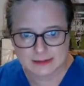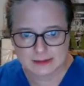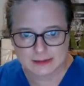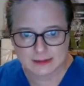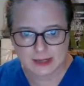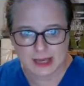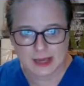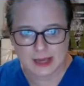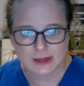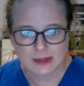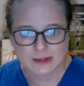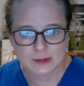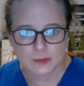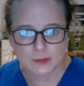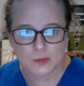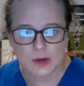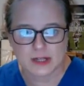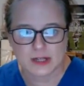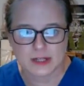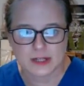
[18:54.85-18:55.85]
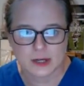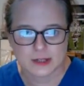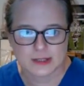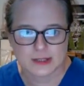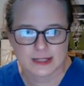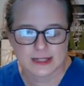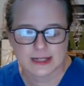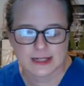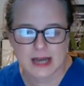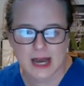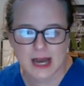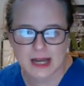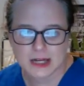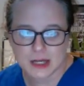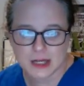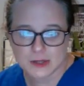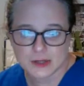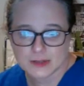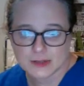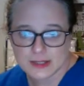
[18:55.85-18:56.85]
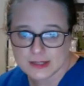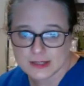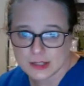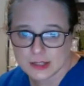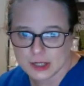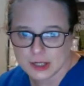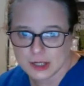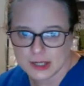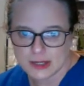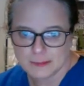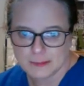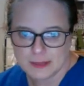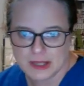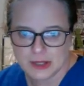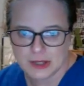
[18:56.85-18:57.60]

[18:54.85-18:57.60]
Okay, so what nursing diagnosis are you going to be